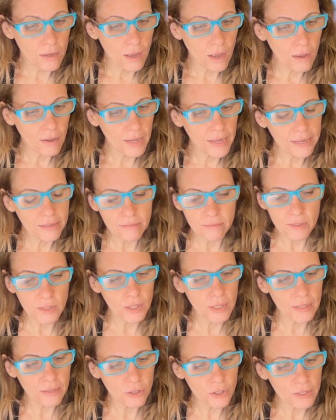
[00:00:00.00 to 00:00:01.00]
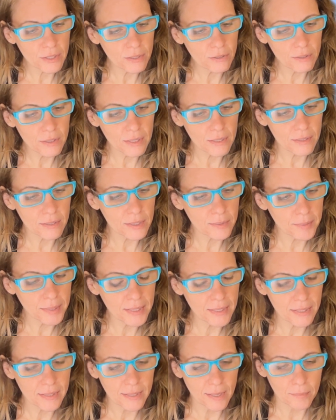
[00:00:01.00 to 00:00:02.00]
Oh, I haven't actually heard it explained
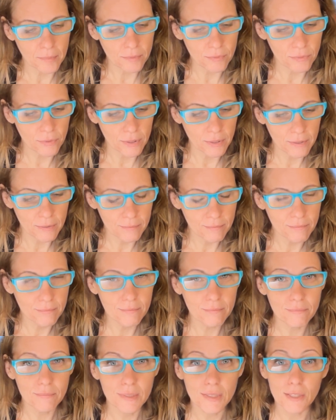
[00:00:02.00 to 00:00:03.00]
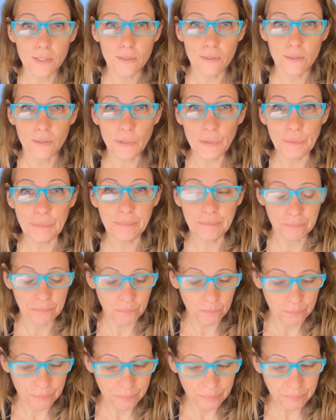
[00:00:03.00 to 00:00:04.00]
like that before. Cool.
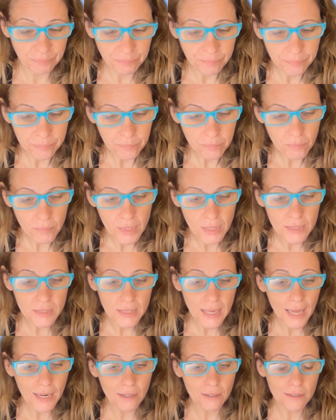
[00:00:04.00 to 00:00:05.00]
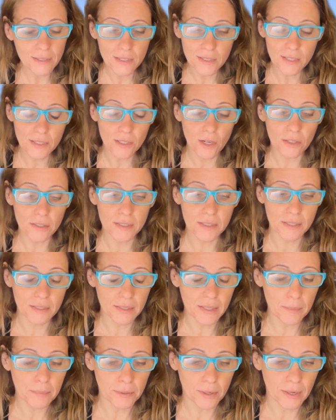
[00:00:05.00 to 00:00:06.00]
Saturn is exalted in
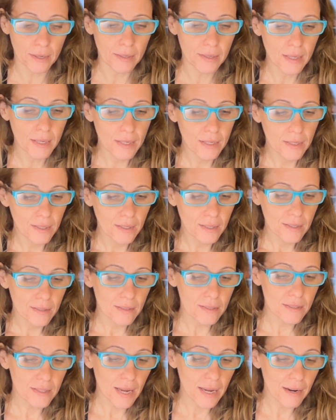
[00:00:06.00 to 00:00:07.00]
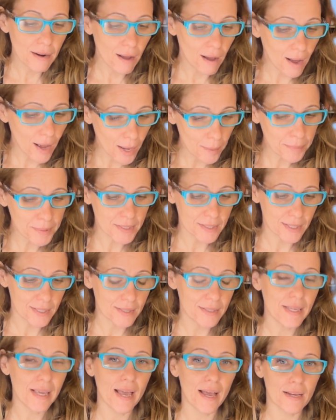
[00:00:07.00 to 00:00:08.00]
Libra, the sign
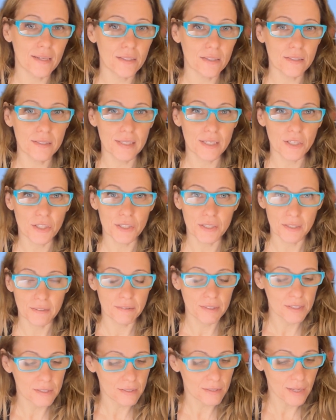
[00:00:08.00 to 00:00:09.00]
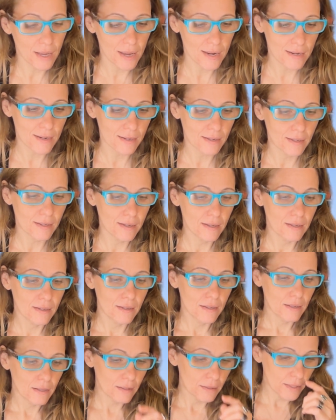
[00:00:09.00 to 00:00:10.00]
opposite the exaltation of the sun.
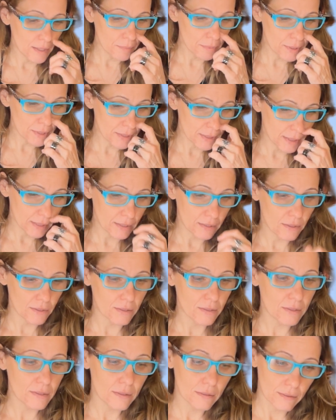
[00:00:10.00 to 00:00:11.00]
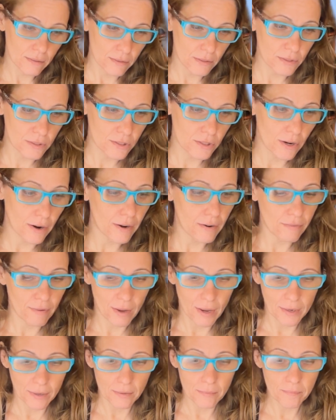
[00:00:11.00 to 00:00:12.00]
Libra signals the start of
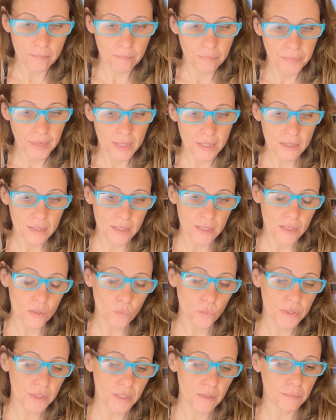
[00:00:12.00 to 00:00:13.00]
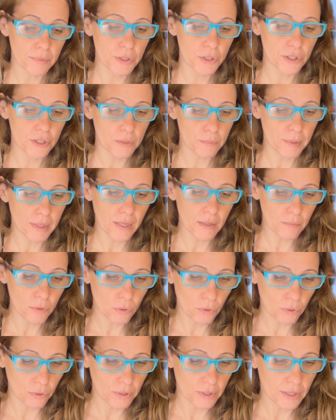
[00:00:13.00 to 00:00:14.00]
autumn, a season when temperatures become
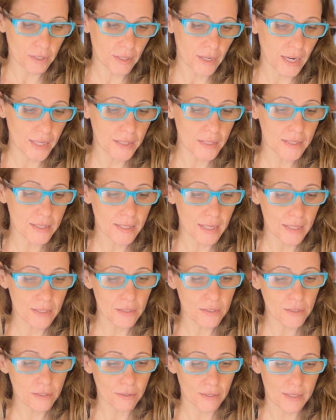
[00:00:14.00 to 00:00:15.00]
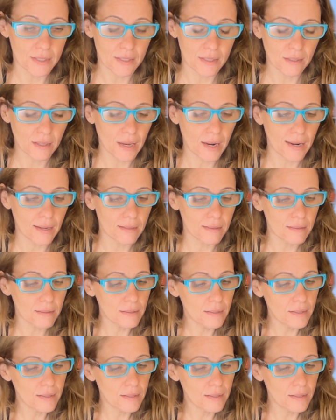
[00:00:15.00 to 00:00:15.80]
colder and the days decrease in length.